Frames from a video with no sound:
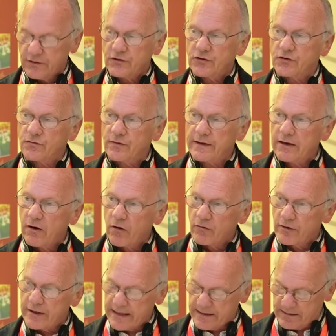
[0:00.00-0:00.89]
to
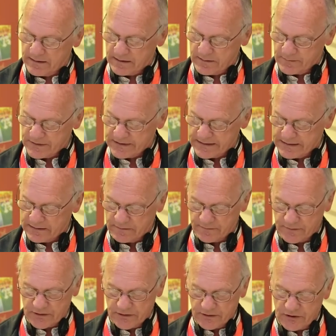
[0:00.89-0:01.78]
reorient
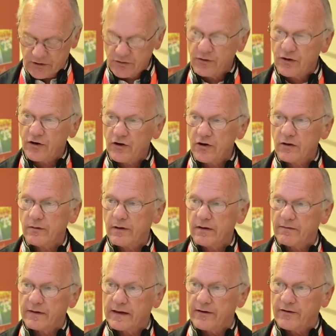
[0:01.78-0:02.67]
themselves to a new
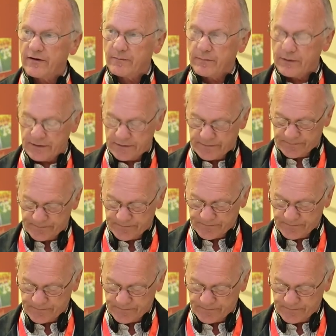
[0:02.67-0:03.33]
environment.